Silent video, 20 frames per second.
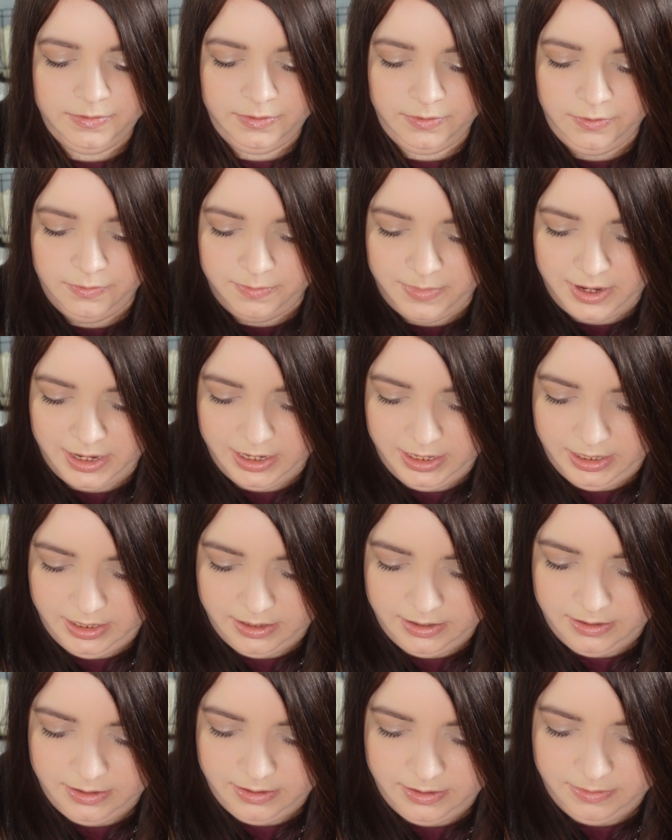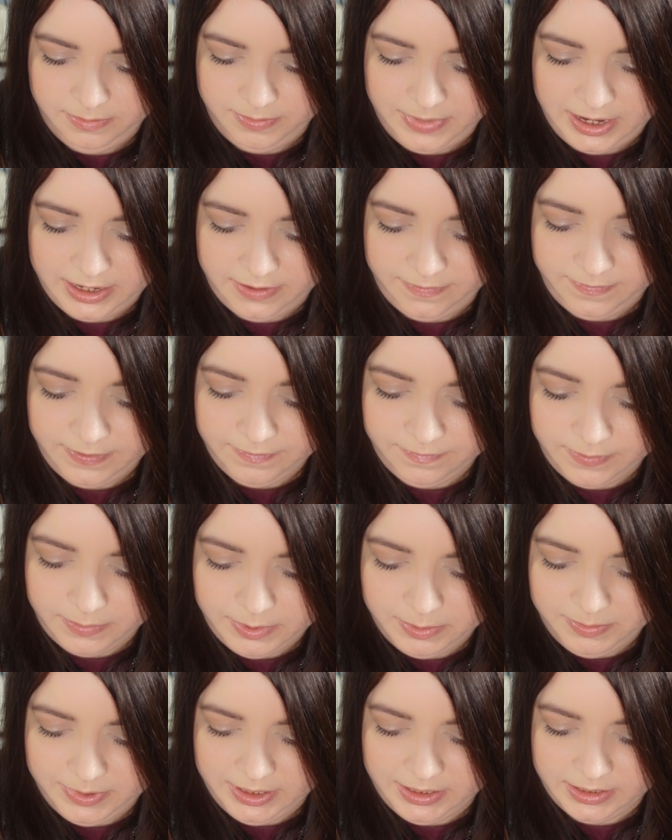who might benefit from
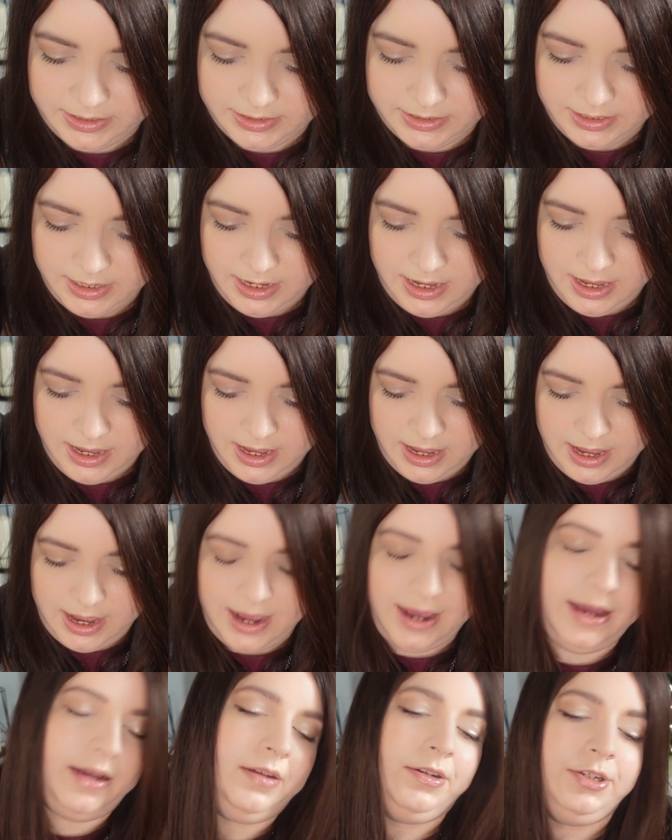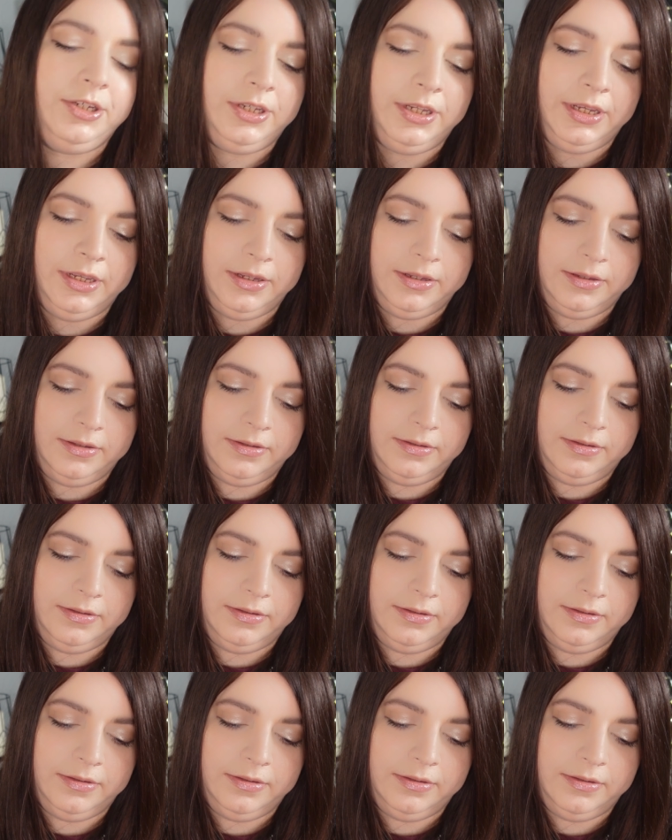it, because I actually